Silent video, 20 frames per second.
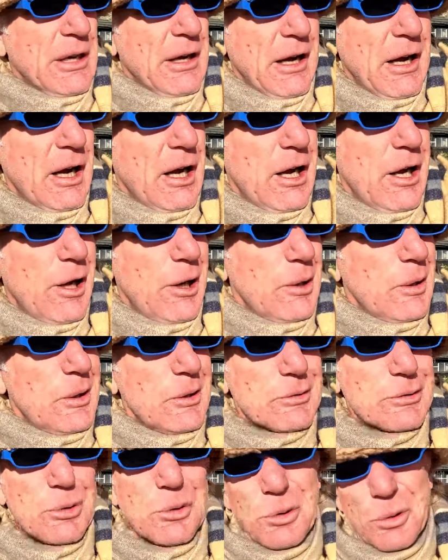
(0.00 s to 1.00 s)
Uh,
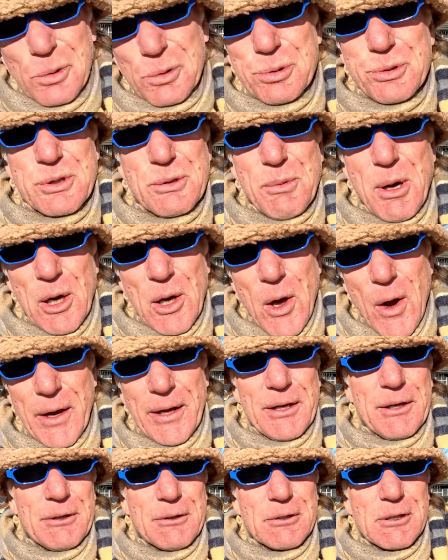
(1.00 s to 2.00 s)
it's awesome. I
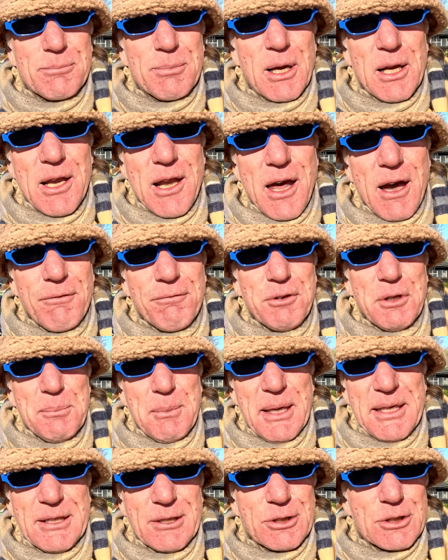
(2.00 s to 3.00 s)
like Europe. I love the
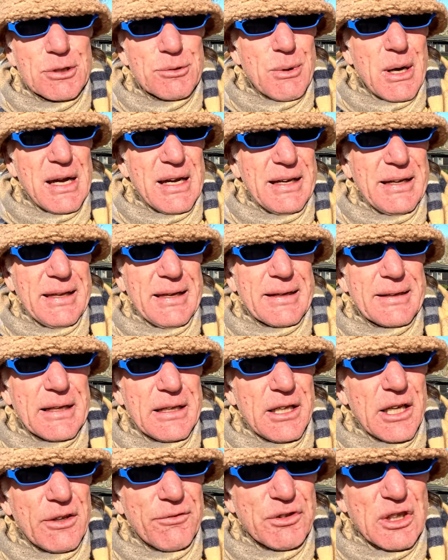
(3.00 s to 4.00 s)
Mediterranean. I
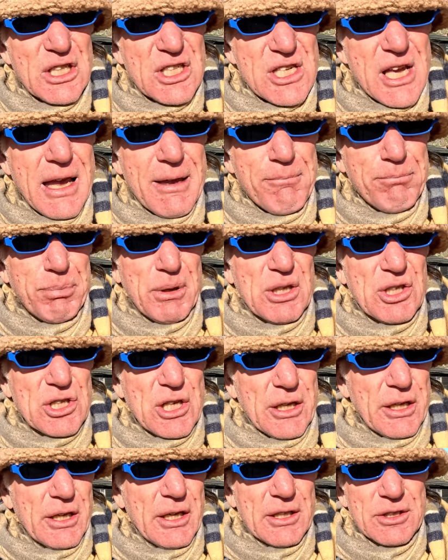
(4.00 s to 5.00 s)
love the
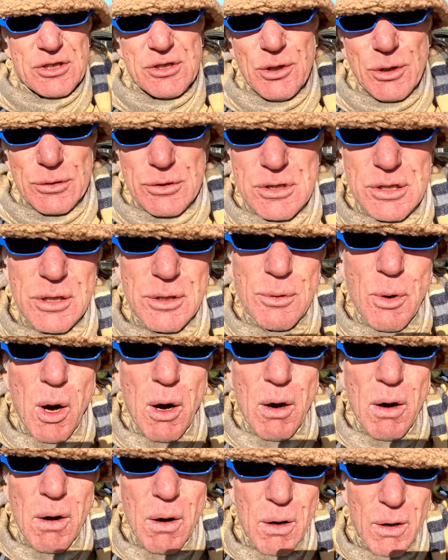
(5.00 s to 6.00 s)
temperature. It's not too
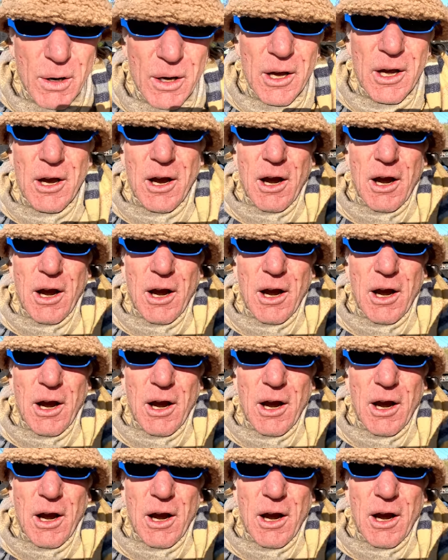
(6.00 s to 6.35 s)
hot.